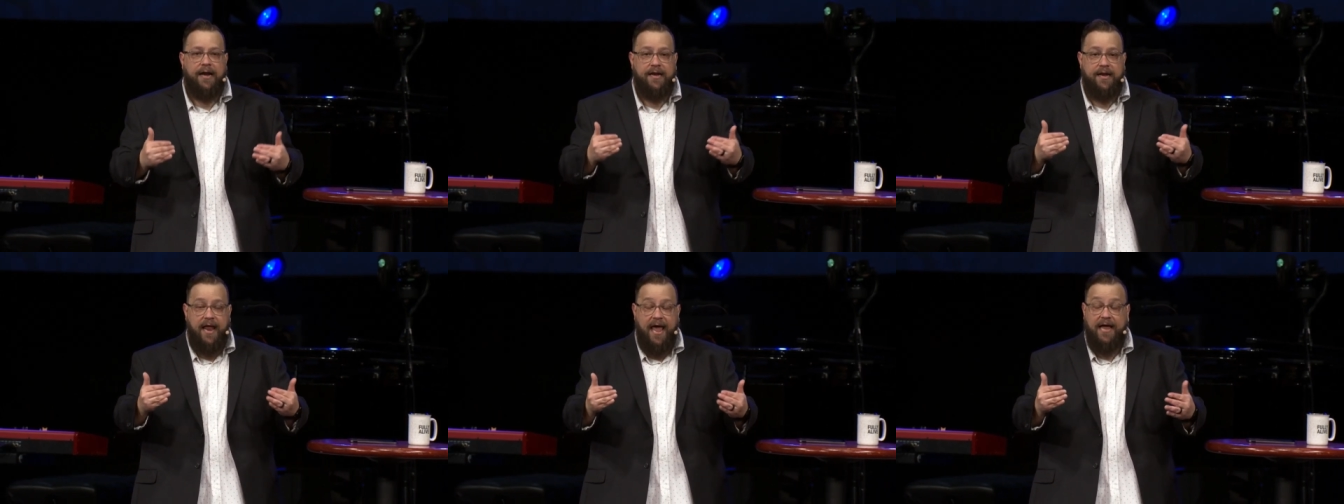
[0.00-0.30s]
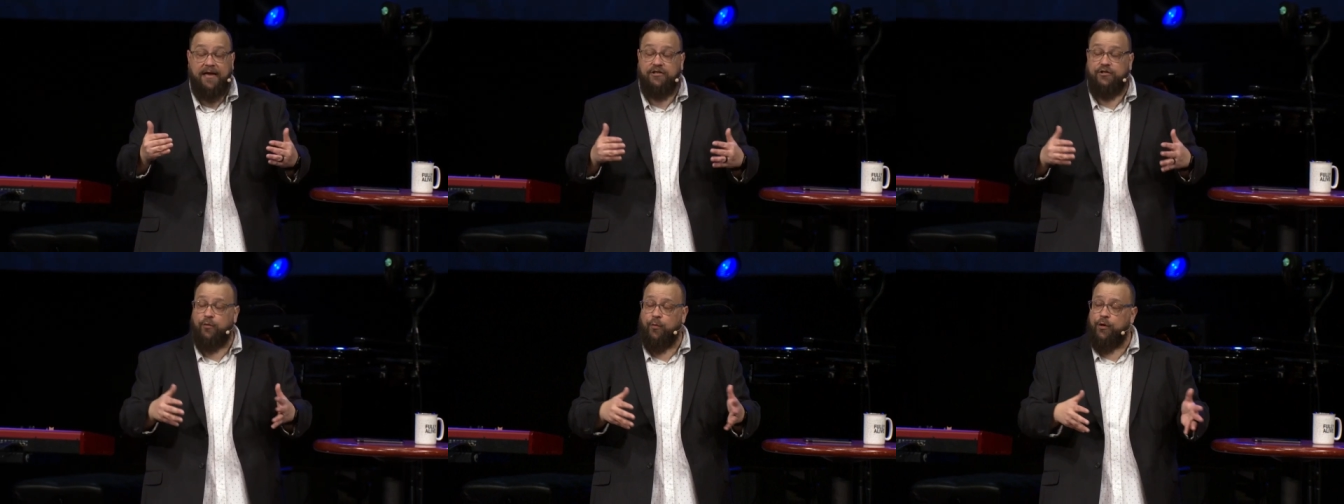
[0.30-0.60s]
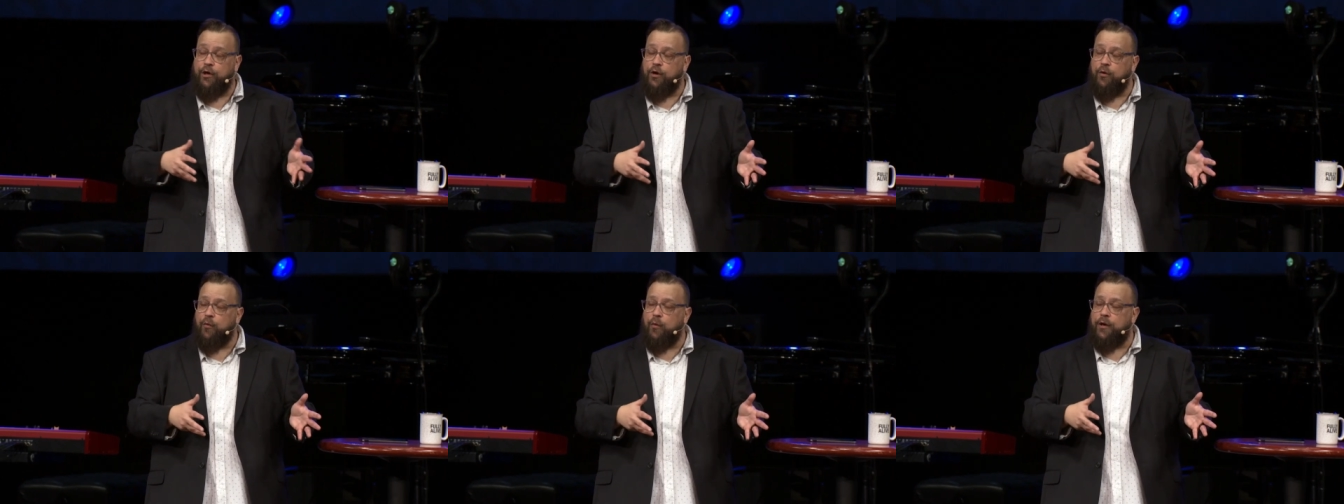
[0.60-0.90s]
next, when
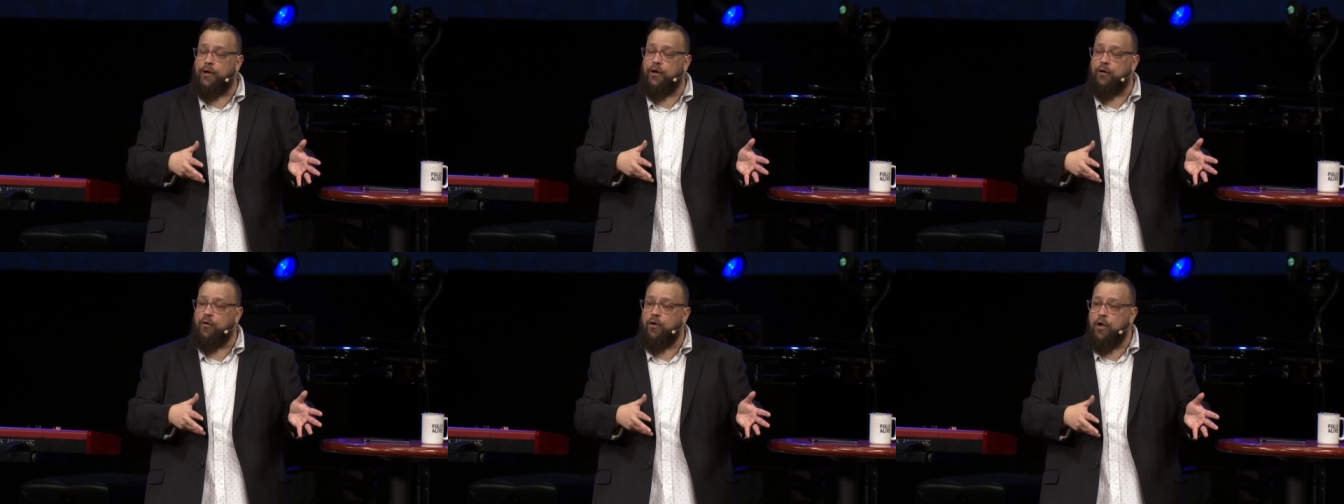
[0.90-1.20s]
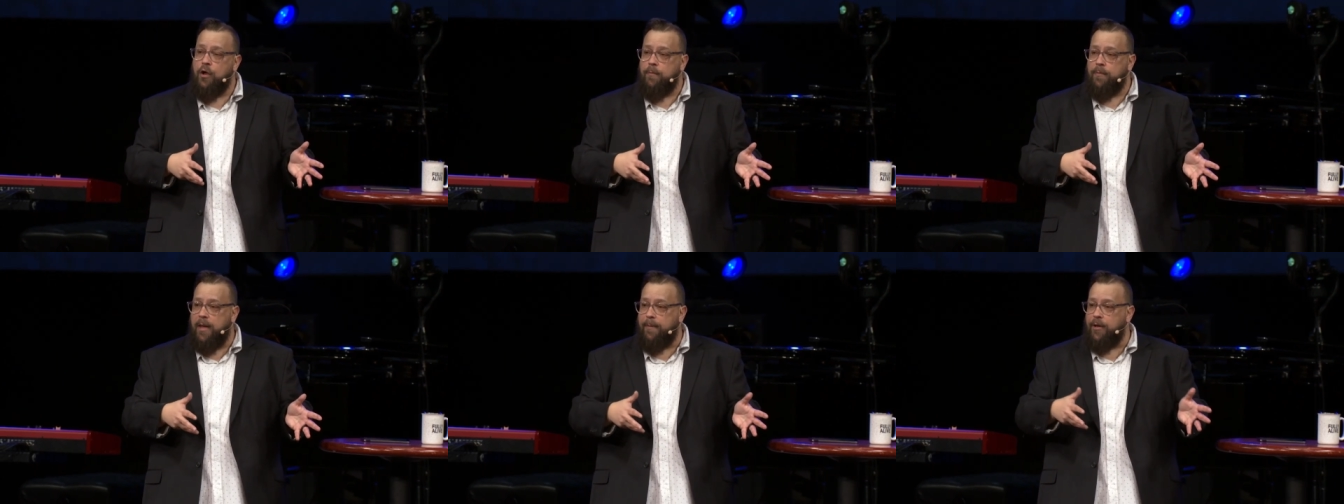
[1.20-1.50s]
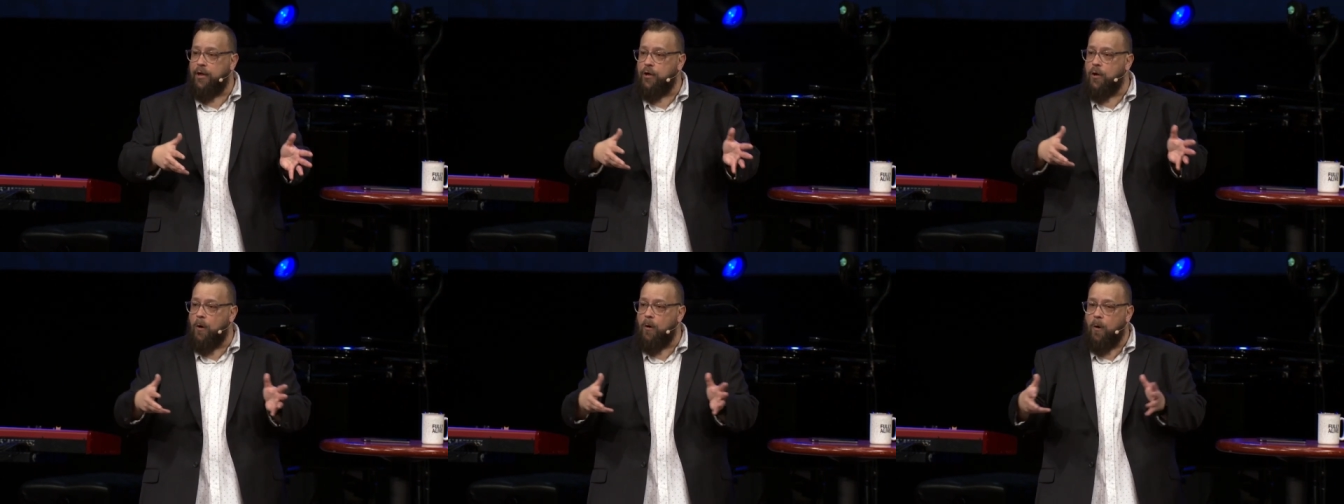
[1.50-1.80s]
you, when you maybe
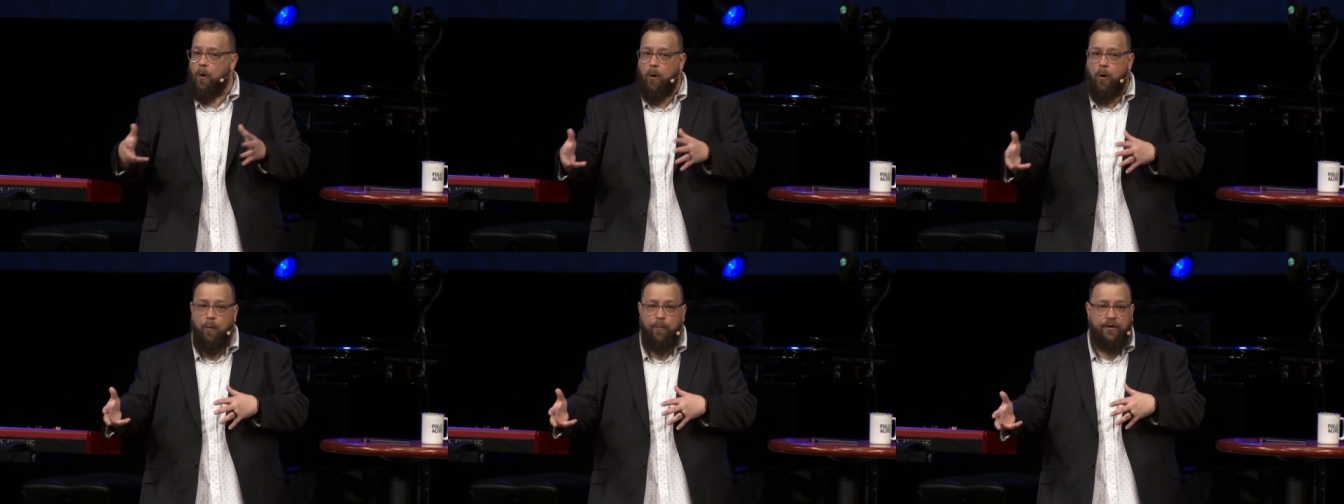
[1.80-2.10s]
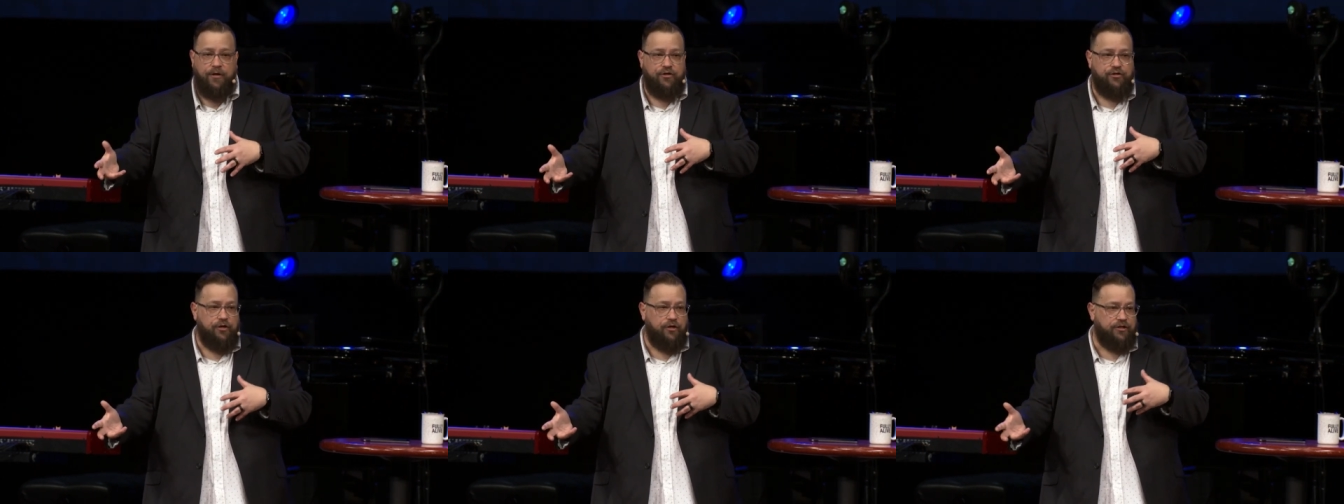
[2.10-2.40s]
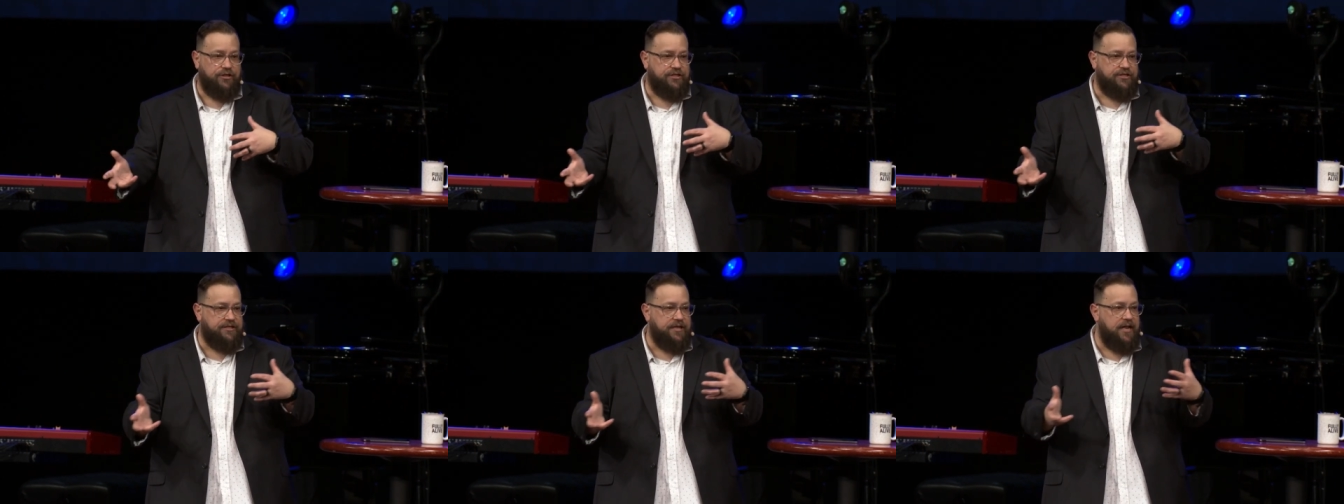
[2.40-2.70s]
go home and you start
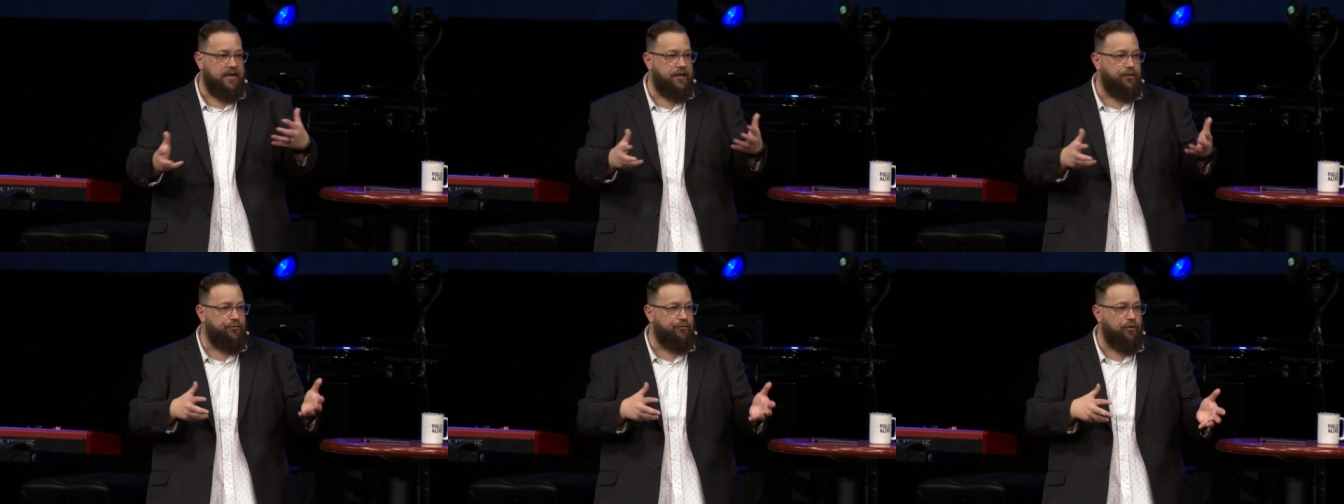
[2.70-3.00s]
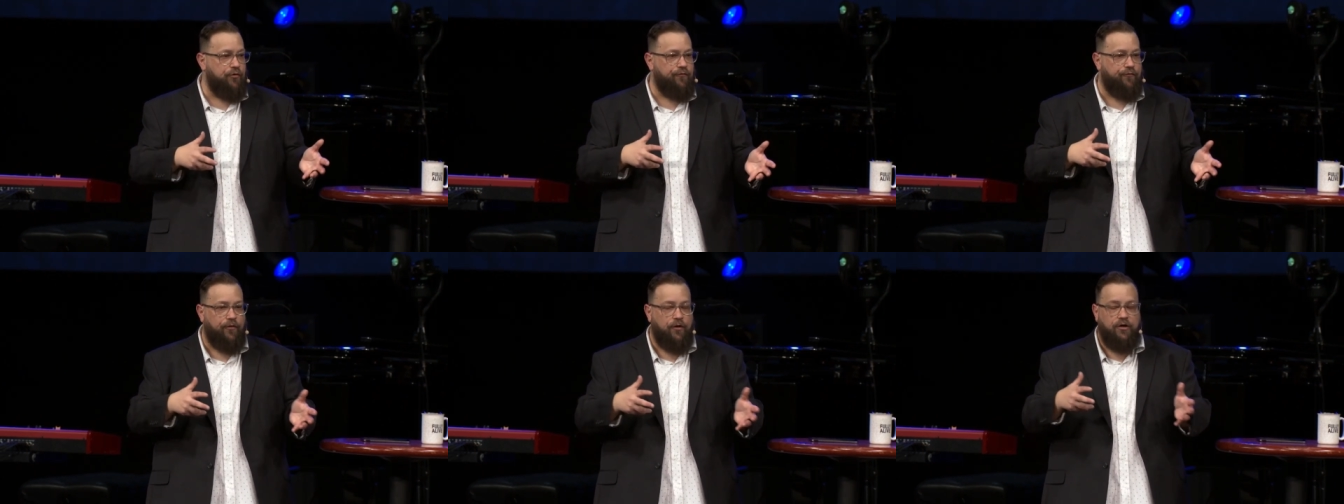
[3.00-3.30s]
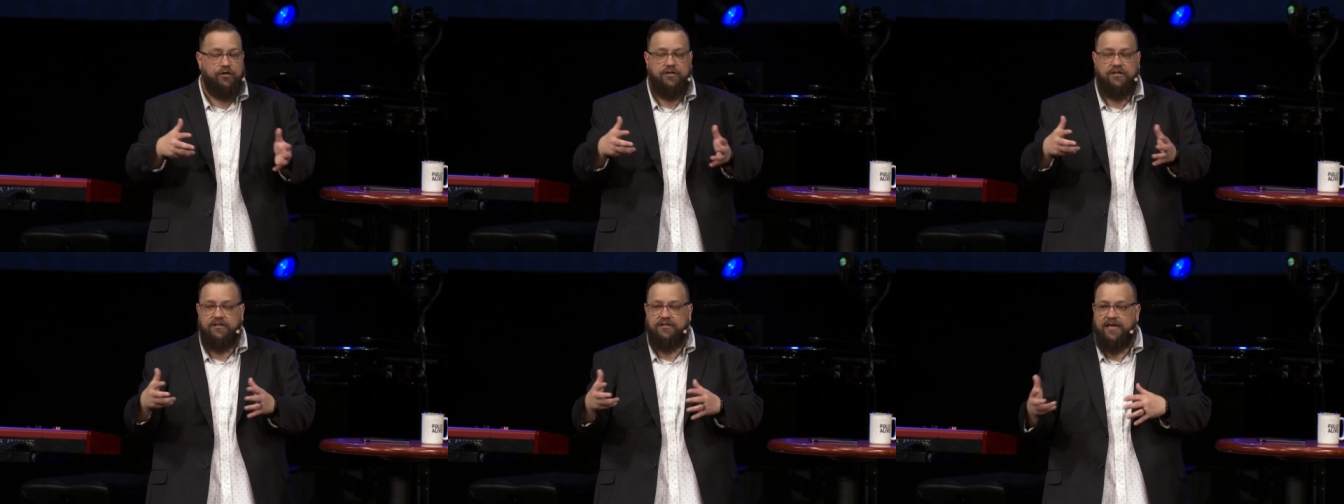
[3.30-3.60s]
to study through
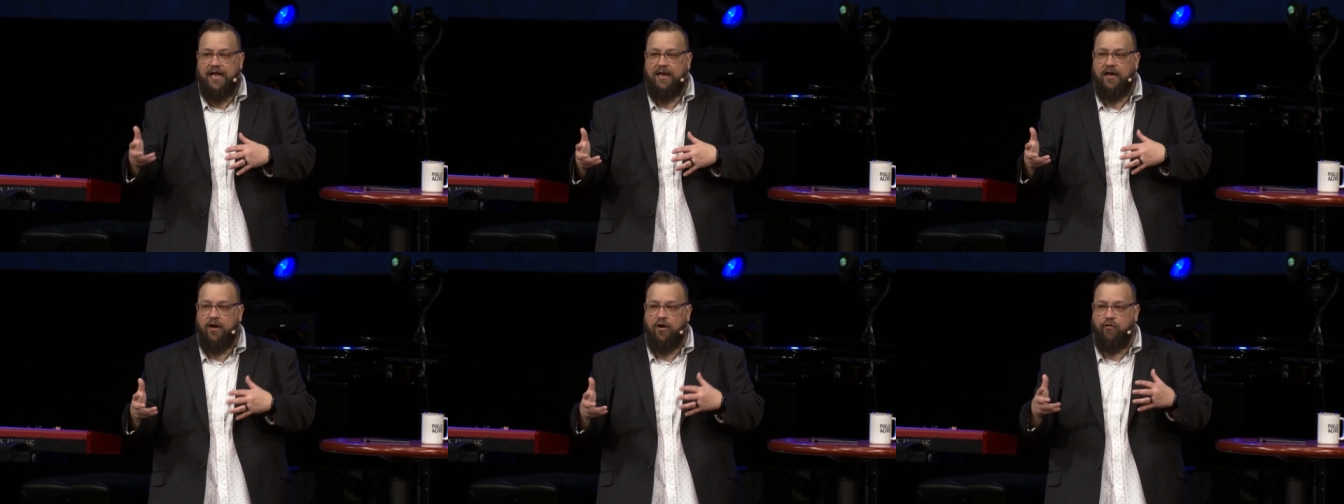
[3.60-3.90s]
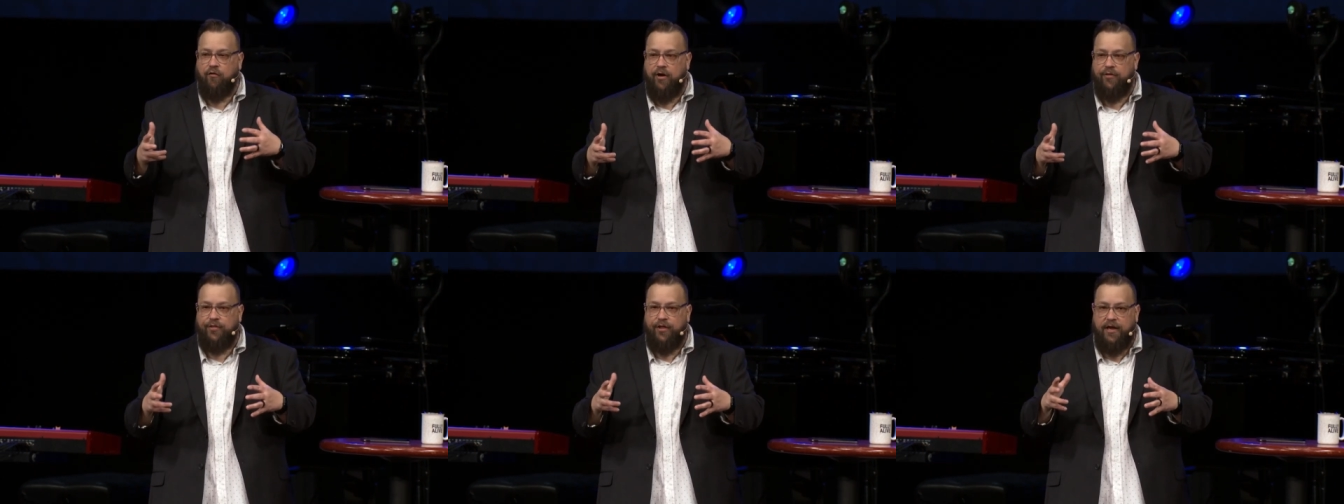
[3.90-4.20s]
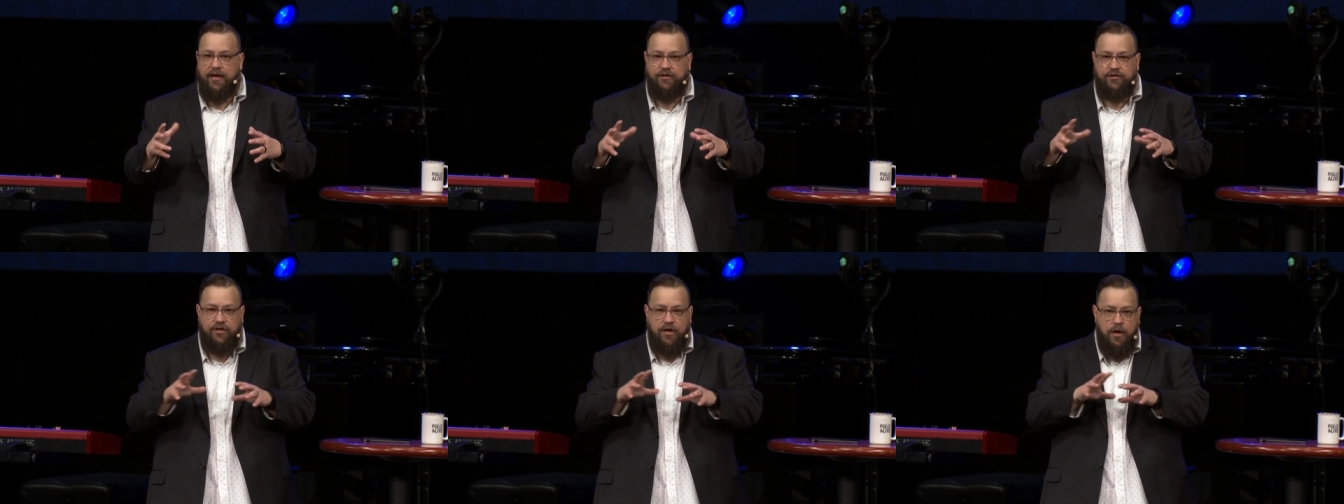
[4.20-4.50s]
1st and 2nd
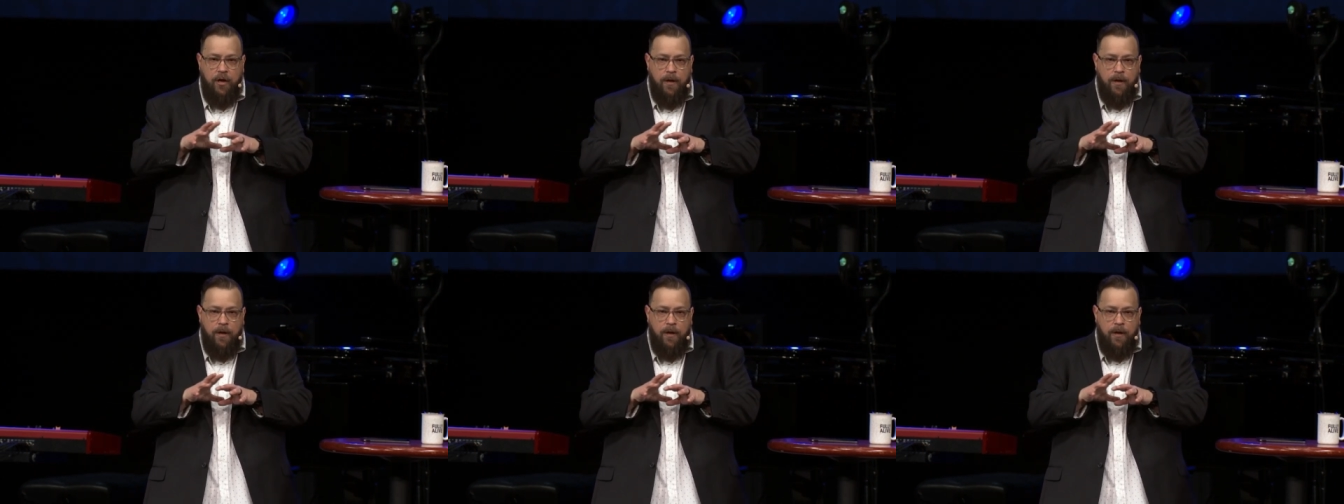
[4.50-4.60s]
Corinthians,